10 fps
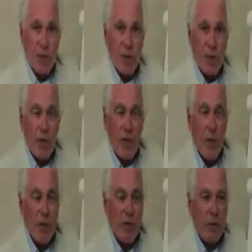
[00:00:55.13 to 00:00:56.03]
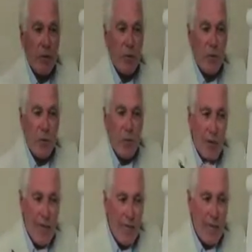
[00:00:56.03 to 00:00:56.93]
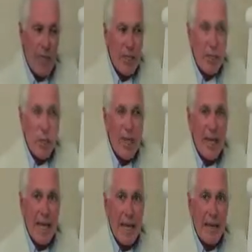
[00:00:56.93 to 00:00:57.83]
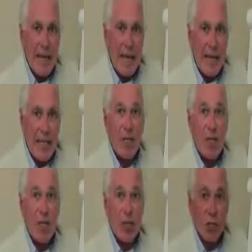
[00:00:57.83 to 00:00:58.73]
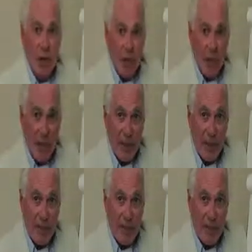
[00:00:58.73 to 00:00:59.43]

it on your own if you do it for at least 28 days solid.